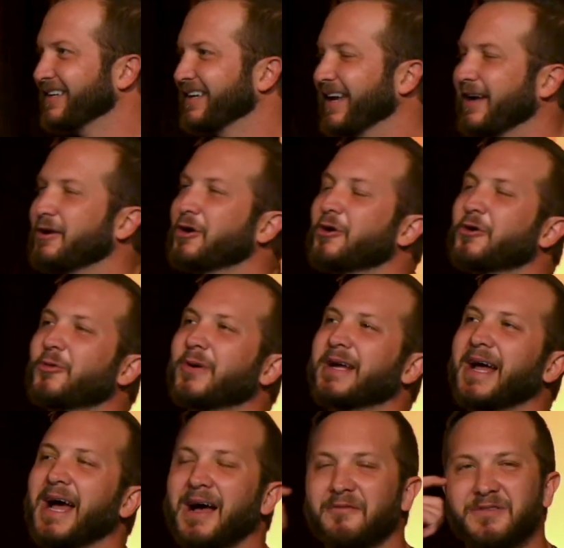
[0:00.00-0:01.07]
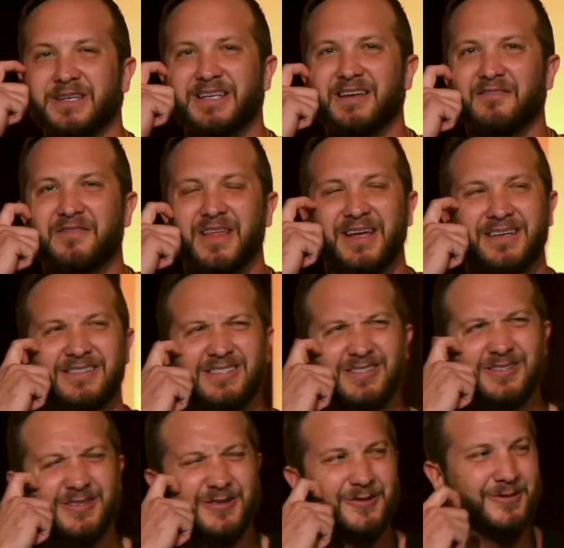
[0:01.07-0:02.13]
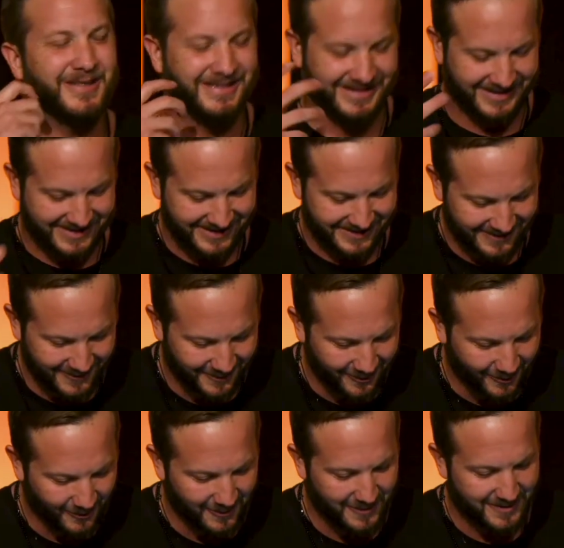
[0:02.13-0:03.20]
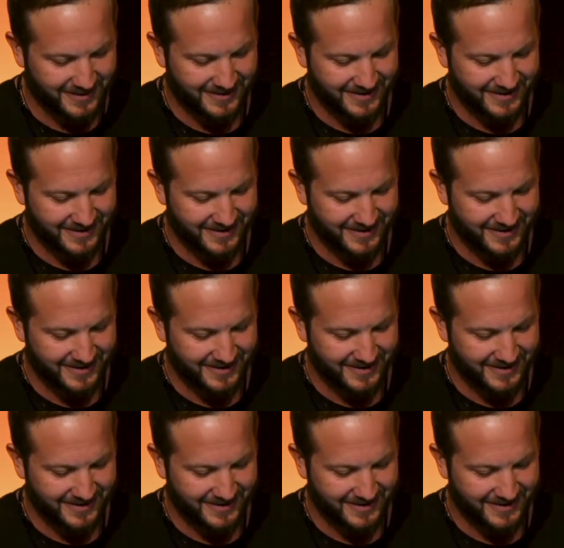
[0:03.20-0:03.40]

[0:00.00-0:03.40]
And who do we have to give thanks to? It's the Lord.